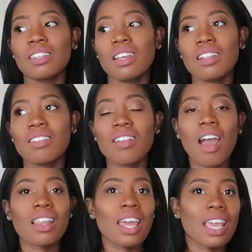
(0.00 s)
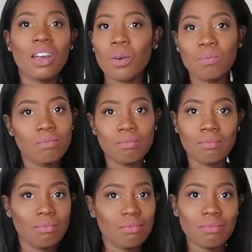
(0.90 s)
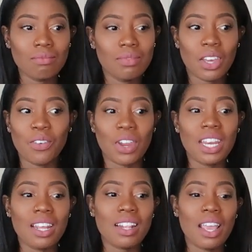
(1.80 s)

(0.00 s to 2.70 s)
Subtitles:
it's not like the greatest.